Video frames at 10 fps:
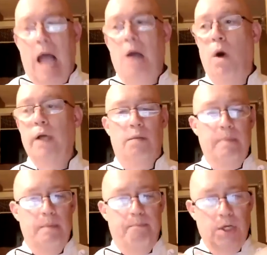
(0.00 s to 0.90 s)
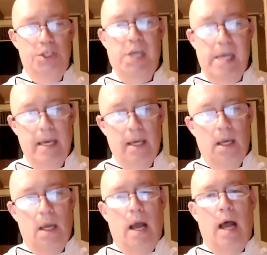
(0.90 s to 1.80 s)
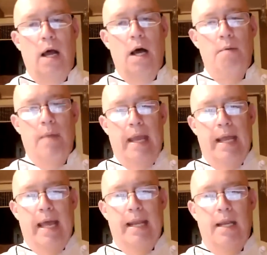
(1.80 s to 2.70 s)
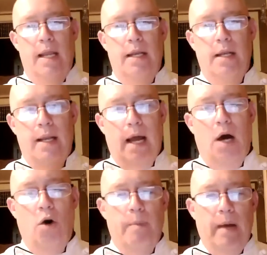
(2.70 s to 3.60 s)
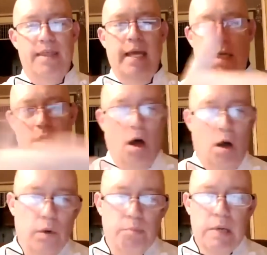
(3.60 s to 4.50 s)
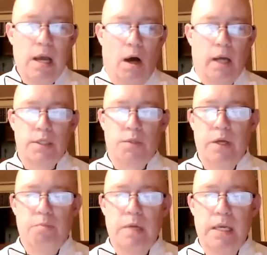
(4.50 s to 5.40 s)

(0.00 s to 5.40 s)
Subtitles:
I want to be pushy, and I think y'all would be honest with